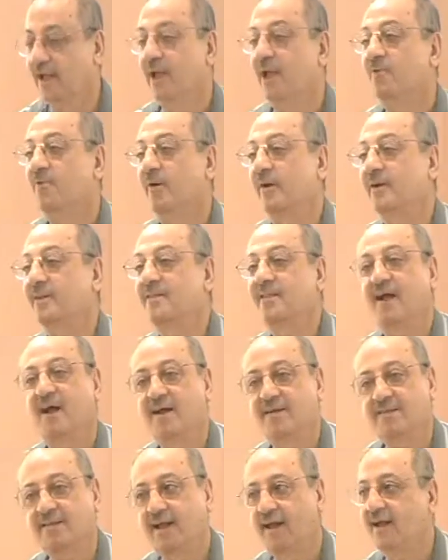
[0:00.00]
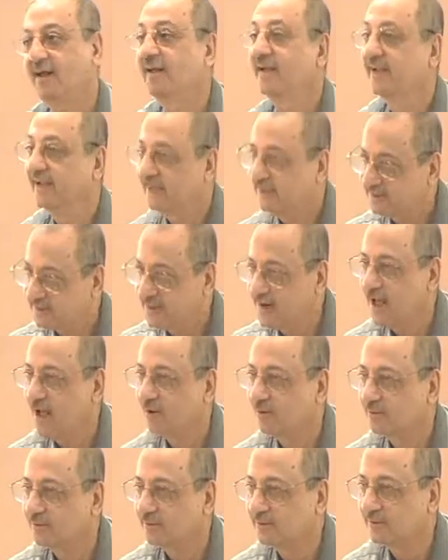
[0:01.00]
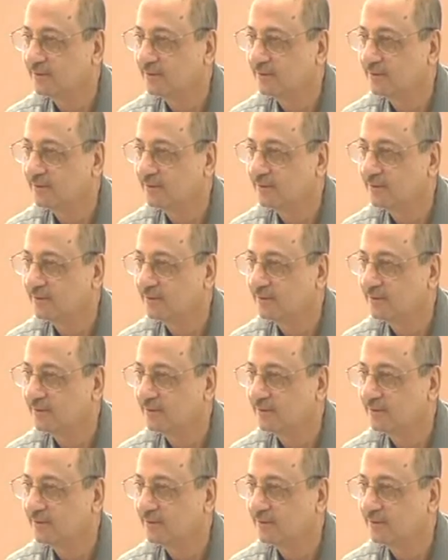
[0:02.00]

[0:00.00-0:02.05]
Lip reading: What is hada? It's a noun.